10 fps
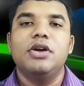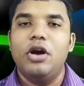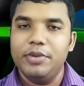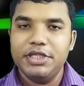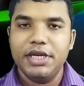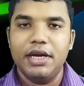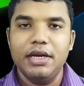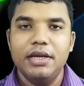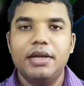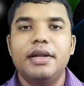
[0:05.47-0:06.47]
Amit
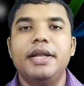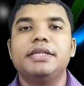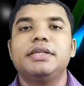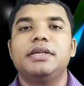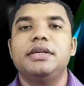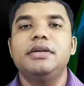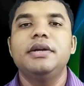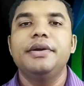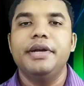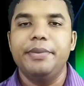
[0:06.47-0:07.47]
Saha, lecturer,
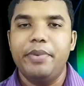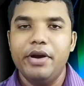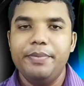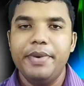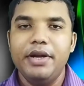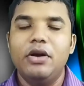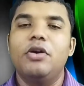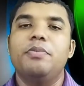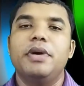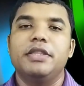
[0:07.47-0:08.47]
Department
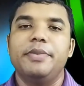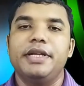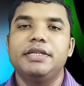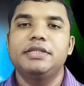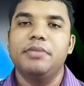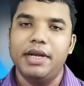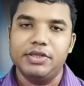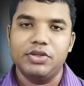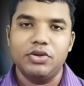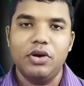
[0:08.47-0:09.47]
of Mathematics,
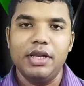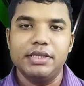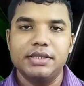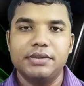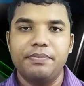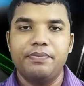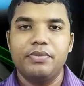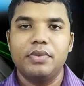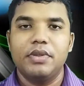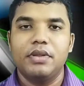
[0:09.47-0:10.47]
Milestone College.
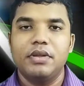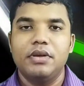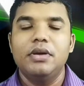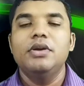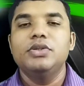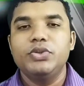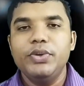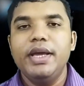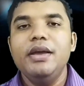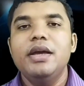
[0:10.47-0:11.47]

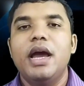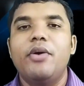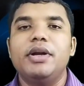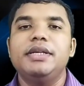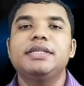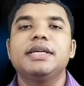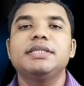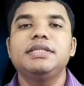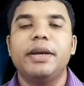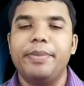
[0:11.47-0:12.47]
Today our
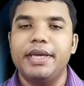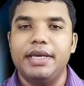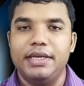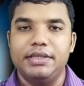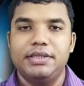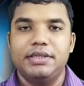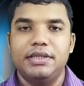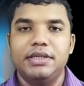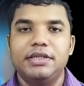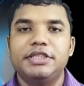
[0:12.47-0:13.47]
discussion topic is
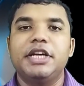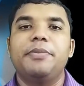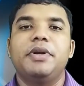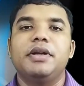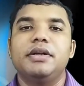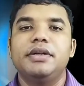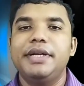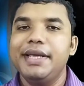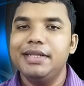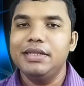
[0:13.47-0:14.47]
chapter
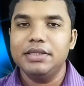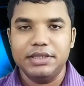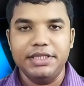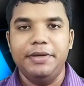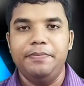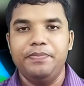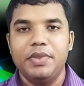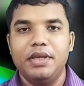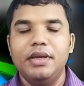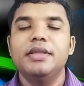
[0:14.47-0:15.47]

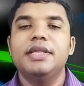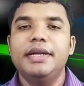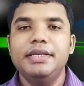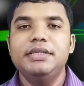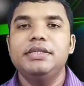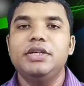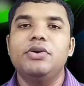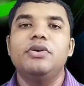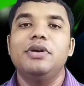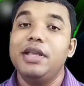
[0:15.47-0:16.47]
10G, that is
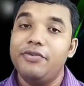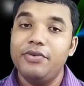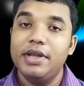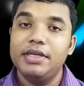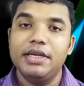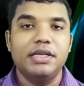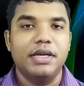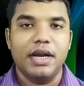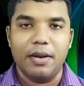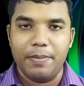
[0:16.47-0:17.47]
your definite
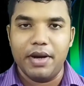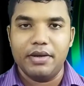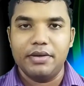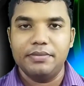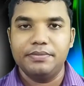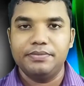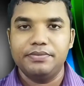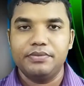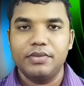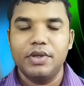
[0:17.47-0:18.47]
integral
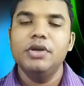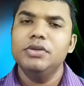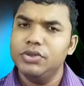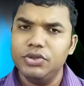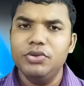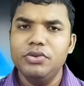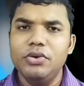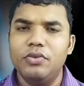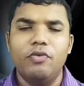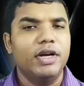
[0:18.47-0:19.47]
part. Do you
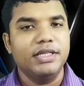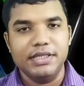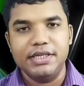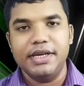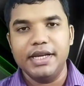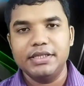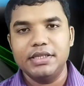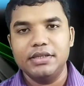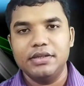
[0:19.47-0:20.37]
know what is integration?